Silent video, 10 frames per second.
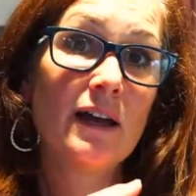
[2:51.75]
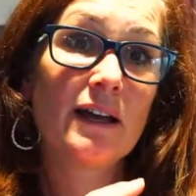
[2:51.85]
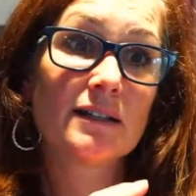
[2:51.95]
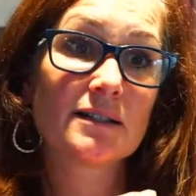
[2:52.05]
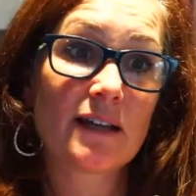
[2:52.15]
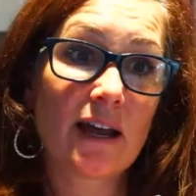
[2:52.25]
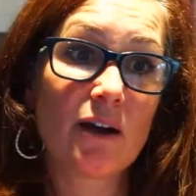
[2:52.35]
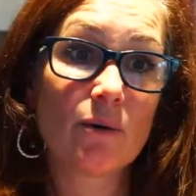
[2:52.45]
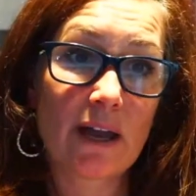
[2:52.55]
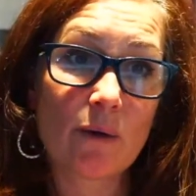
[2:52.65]
and say,
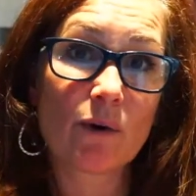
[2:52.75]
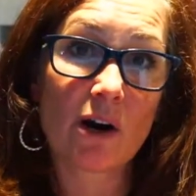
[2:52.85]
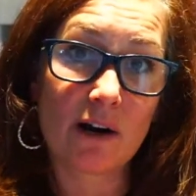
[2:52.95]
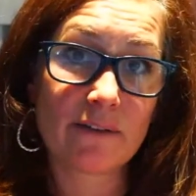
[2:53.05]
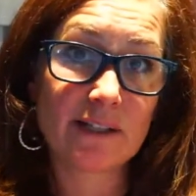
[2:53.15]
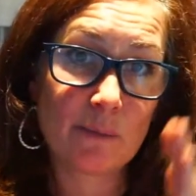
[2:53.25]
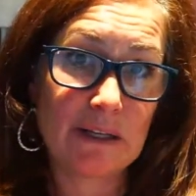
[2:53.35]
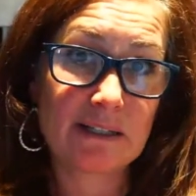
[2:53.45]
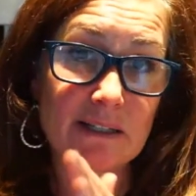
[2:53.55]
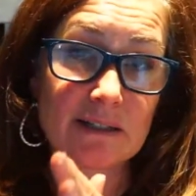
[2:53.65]
okay, were all these
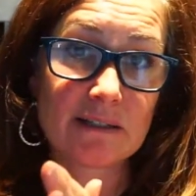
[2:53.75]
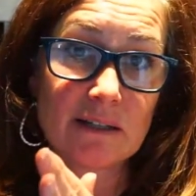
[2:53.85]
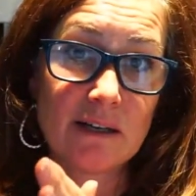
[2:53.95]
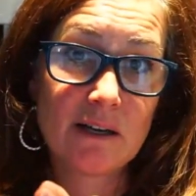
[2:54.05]
pieces